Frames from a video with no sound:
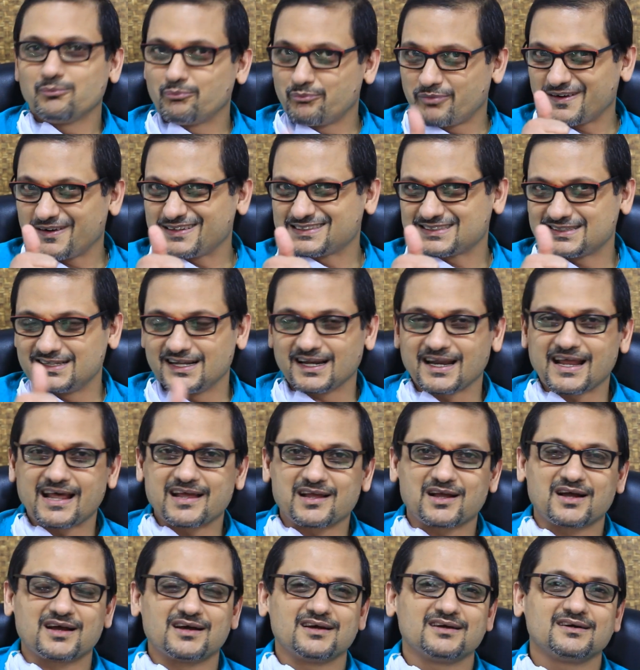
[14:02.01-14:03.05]
press the
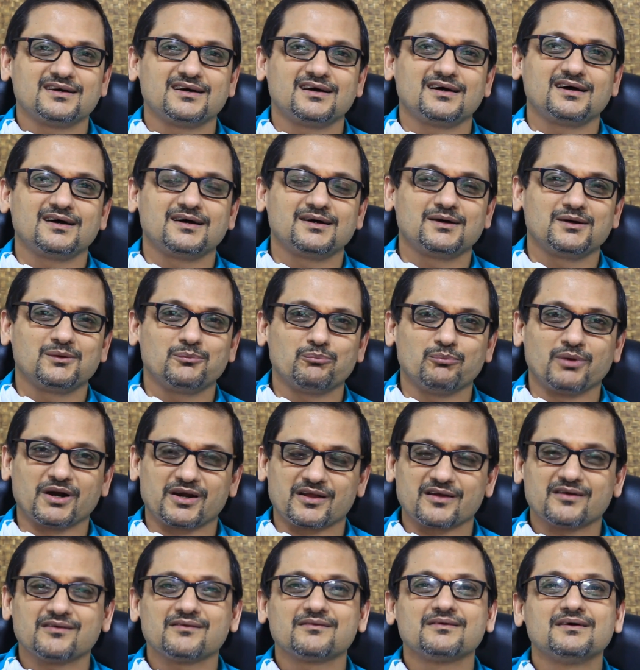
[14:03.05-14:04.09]
like
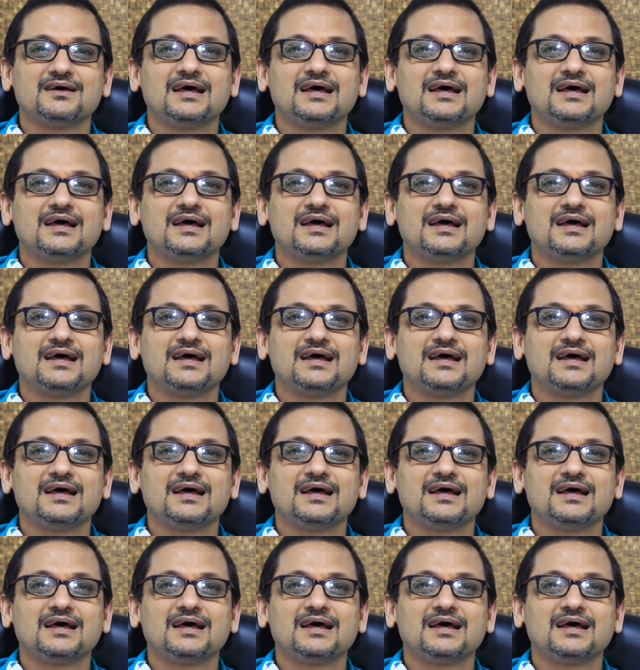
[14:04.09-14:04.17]
button